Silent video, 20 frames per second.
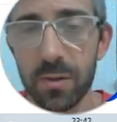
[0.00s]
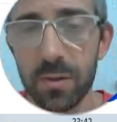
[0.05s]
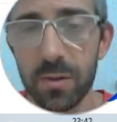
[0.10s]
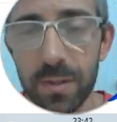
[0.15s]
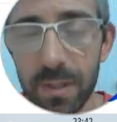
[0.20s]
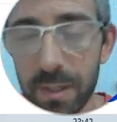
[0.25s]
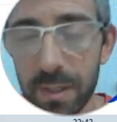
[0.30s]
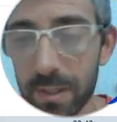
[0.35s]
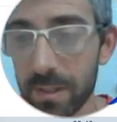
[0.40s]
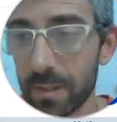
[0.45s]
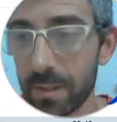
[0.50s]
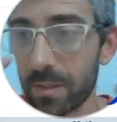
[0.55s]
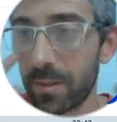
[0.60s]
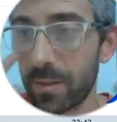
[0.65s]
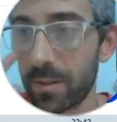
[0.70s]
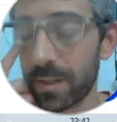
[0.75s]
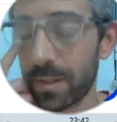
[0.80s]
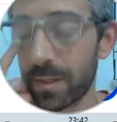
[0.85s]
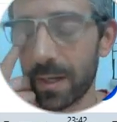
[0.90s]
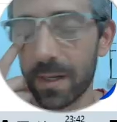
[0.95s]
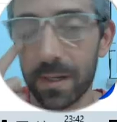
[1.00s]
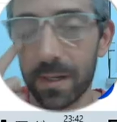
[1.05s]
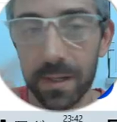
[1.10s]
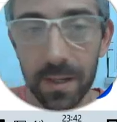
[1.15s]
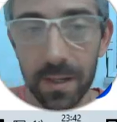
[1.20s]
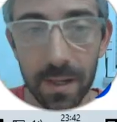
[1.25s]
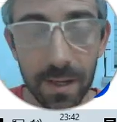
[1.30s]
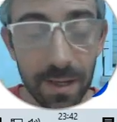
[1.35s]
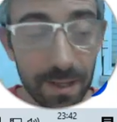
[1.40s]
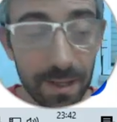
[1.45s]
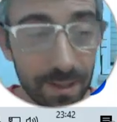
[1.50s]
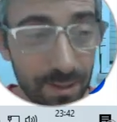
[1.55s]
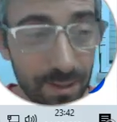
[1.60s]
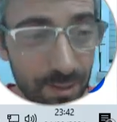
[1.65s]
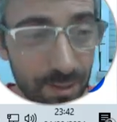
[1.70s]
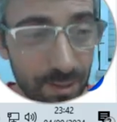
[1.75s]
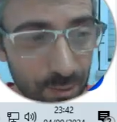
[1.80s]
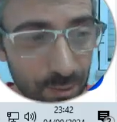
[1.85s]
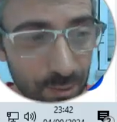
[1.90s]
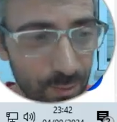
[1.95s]
you need to take
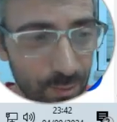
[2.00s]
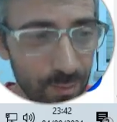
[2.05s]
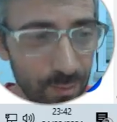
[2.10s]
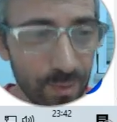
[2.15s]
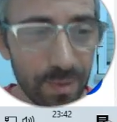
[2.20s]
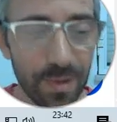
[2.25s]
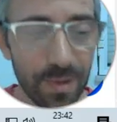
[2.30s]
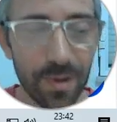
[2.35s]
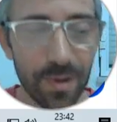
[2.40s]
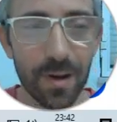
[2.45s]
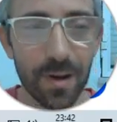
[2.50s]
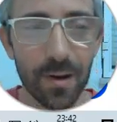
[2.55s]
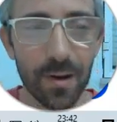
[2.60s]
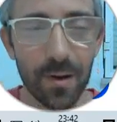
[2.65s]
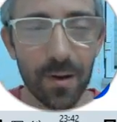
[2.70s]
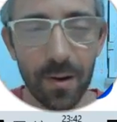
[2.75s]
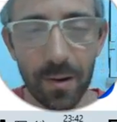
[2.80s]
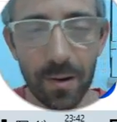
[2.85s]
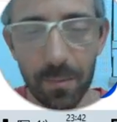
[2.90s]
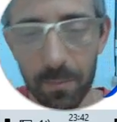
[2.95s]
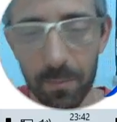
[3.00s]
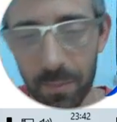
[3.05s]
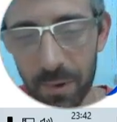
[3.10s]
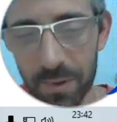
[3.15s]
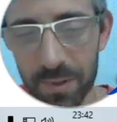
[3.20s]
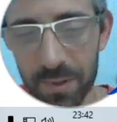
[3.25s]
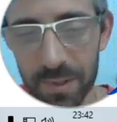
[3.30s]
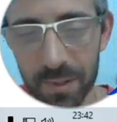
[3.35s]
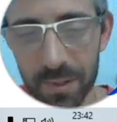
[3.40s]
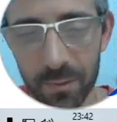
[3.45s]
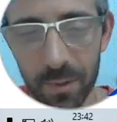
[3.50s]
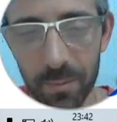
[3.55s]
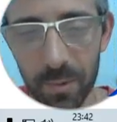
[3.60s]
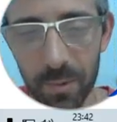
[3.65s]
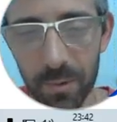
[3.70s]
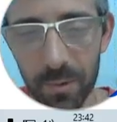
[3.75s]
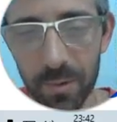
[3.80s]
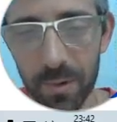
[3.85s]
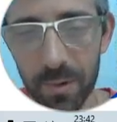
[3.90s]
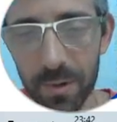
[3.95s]
to purchase
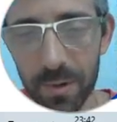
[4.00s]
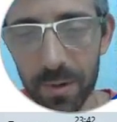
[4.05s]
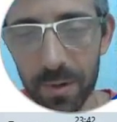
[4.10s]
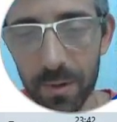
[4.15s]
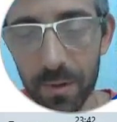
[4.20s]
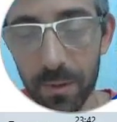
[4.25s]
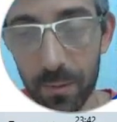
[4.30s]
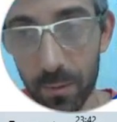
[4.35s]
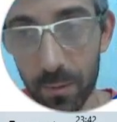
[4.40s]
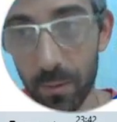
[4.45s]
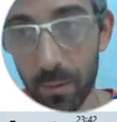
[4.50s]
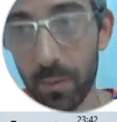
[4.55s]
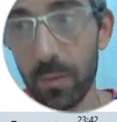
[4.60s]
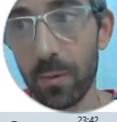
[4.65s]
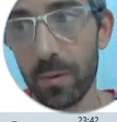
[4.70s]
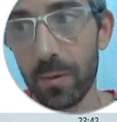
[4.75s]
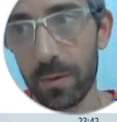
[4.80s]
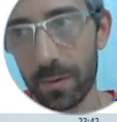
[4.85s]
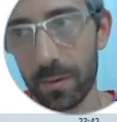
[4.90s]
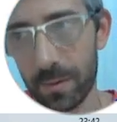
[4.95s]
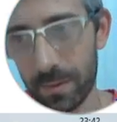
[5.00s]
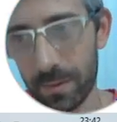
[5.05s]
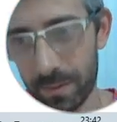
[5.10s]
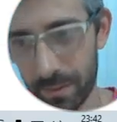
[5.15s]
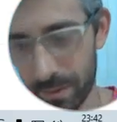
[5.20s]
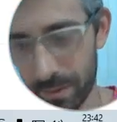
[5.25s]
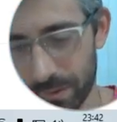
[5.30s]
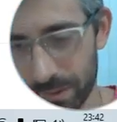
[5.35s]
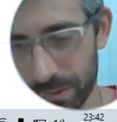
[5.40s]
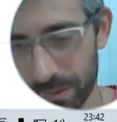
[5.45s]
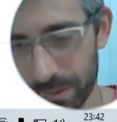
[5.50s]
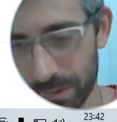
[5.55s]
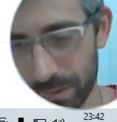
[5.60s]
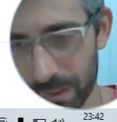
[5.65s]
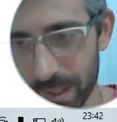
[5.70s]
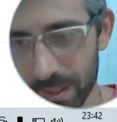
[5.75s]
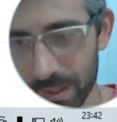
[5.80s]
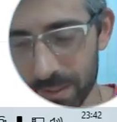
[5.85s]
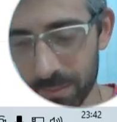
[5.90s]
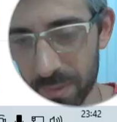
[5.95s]
crypto through, in this
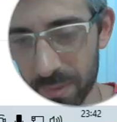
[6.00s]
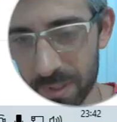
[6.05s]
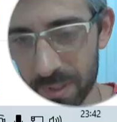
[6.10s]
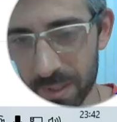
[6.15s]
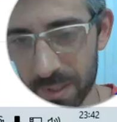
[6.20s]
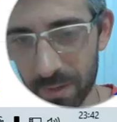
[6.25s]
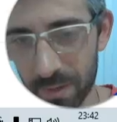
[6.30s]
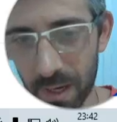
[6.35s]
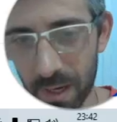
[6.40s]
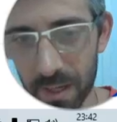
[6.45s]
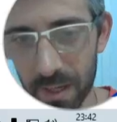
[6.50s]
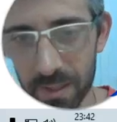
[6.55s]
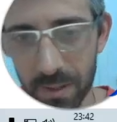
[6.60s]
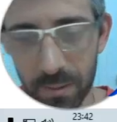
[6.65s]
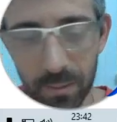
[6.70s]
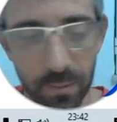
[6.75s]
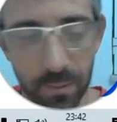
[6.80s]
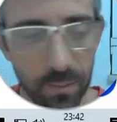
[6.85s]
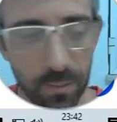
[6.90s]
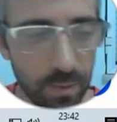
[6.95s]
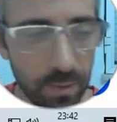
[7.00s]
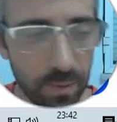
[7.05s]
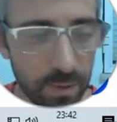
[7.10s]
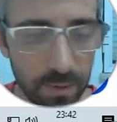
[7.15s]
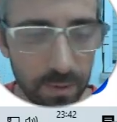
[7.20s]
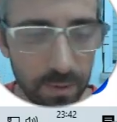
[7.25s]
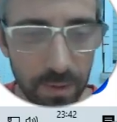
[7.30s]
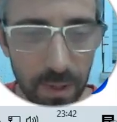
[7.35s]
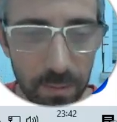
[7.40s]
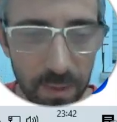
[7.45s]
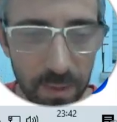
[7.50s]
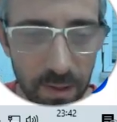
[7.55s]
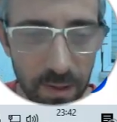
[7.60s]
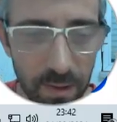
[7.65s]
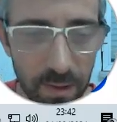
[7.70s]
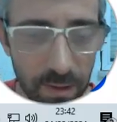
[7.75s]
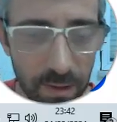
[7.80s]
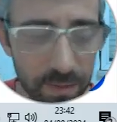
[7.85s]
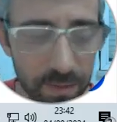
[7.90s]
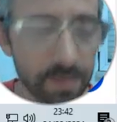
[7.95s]
case specific guys, through debit
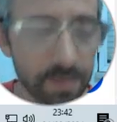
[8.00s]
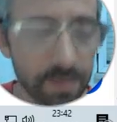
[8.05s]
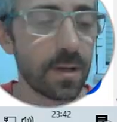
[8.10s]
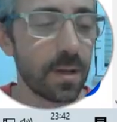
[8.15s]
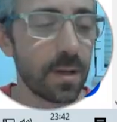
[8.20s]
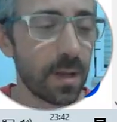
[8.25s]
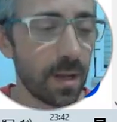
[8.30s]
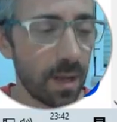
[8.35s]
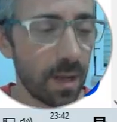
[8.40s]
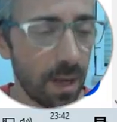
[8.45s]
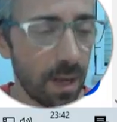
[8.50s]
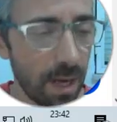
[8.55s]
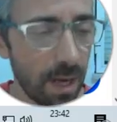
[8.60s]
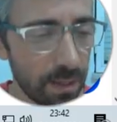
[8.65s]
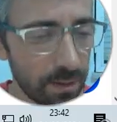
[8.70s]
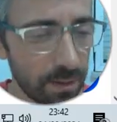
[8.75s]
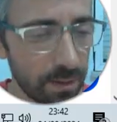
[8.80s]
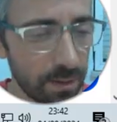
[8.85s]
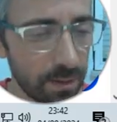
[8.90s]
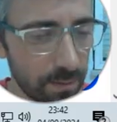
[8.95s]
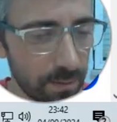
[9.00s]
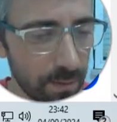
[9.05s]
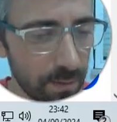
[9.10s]
card, and